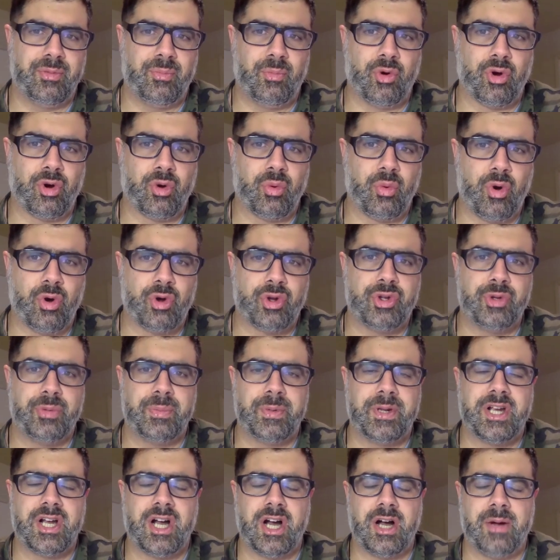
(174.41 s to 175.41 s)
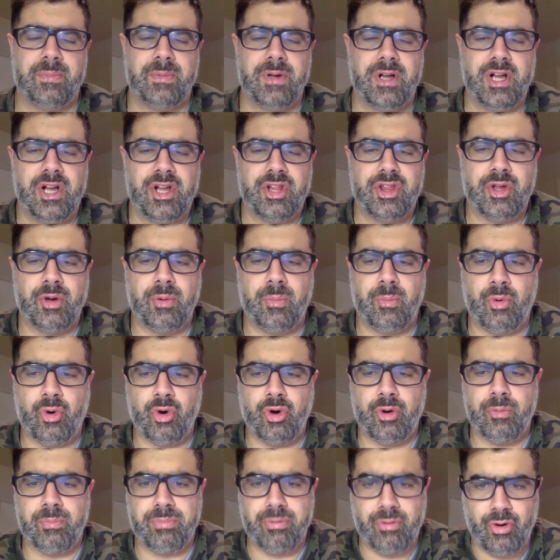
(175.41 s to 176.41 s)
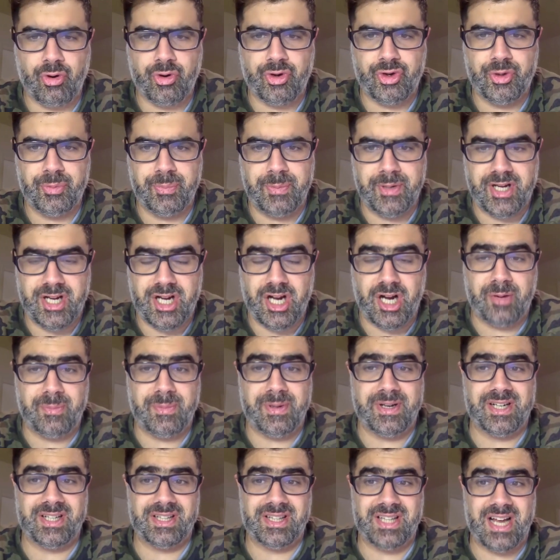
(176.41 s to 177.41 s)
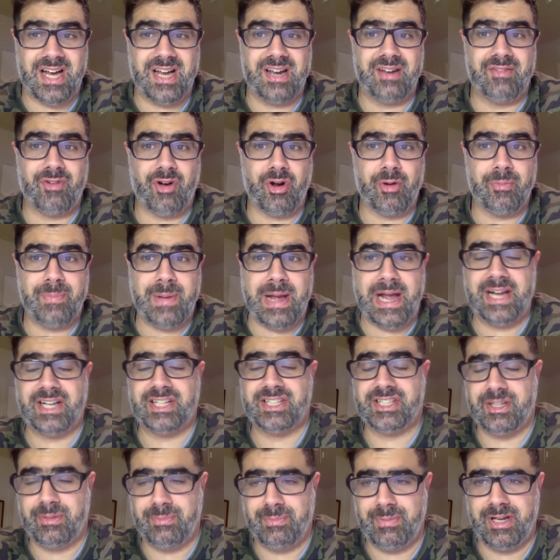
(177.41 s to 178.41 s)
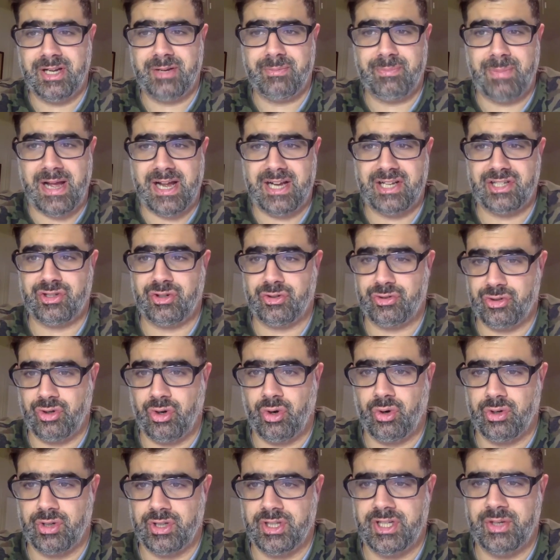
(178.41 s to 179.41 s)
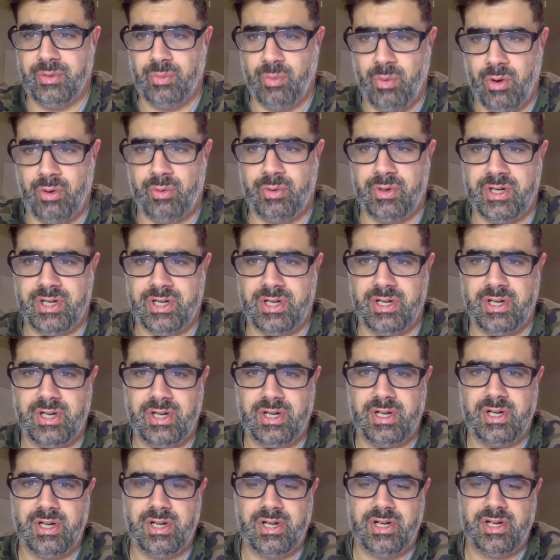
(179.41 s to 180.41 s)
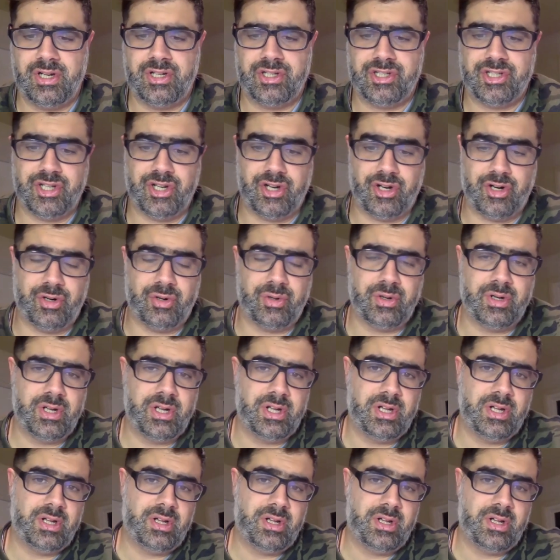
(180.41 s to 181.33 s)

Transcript: the more woke you become, the more broke you become. And a lot of our banks, the big banks, are totally woke. So